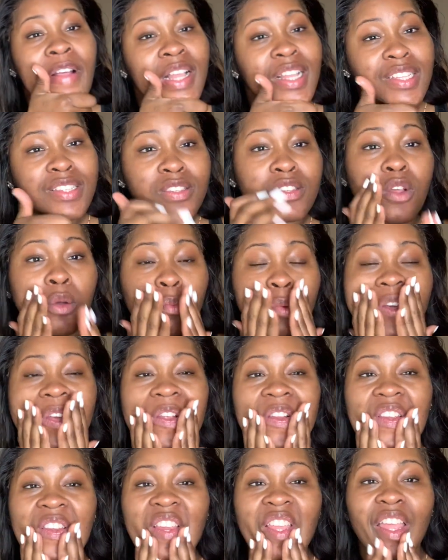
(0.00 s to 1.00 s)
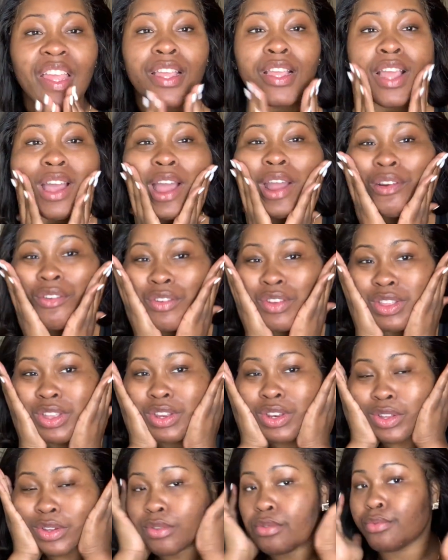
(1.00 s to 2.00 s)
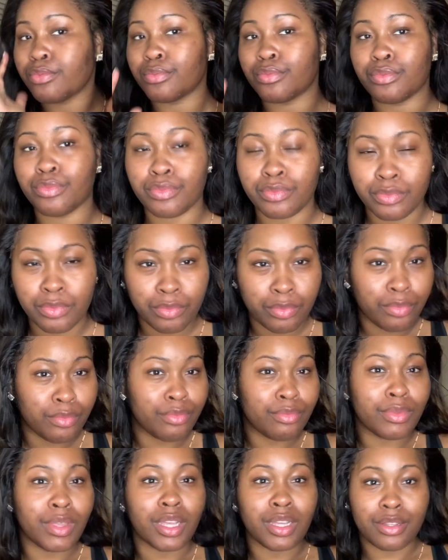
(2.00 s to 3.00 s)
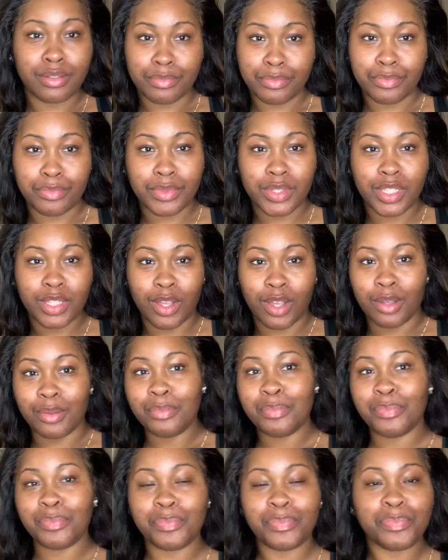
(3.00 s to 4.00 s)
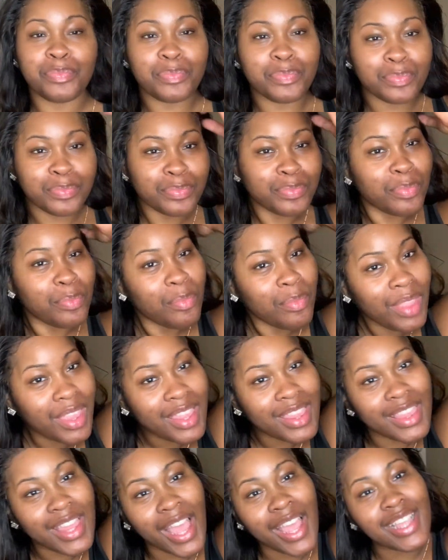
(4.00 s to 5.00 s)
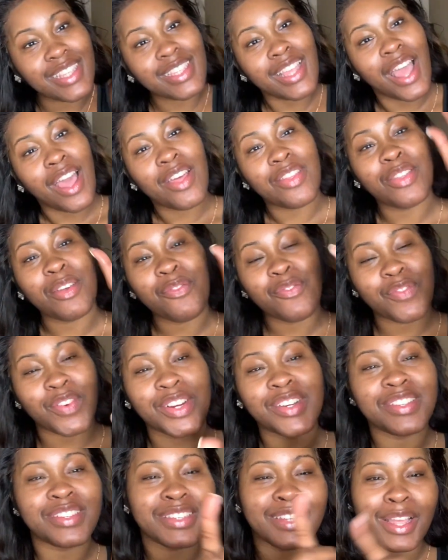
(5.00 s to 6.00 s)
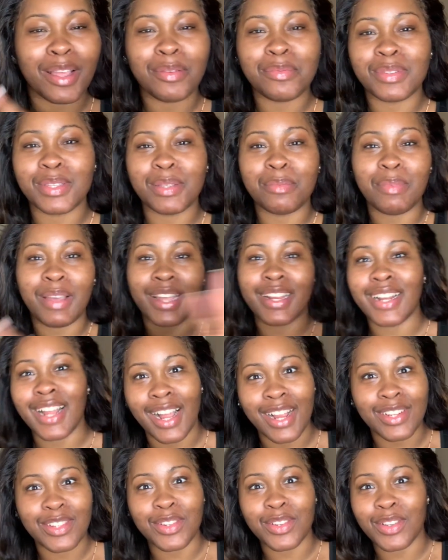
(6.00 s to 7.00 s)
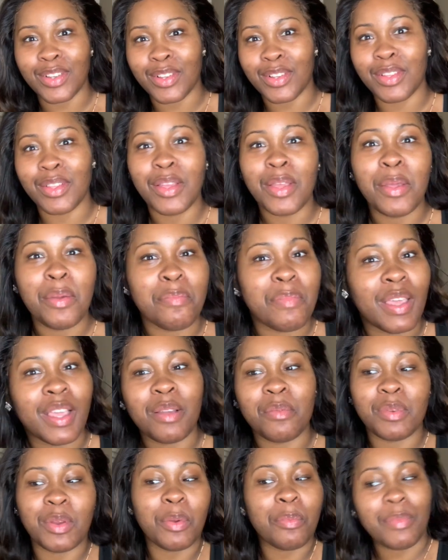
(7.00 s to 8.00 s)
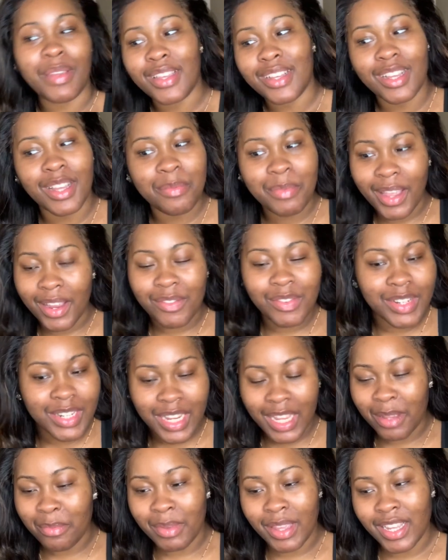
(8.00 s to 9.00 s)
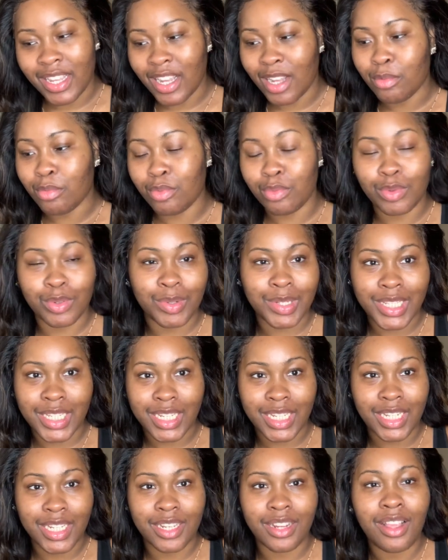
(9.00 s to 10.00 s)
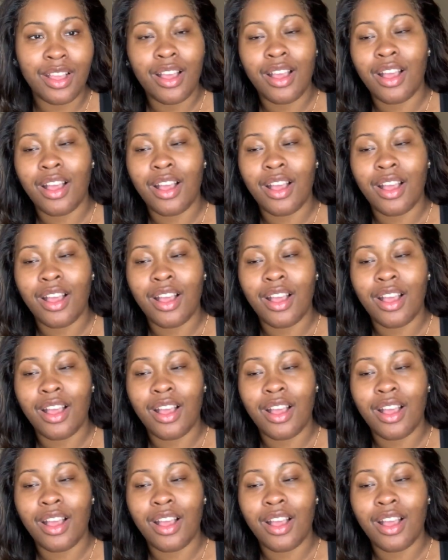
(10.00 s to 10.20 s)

so much. Like, I really do. So that is the first step to my natural makeup, no makeup, everyday makeup routine,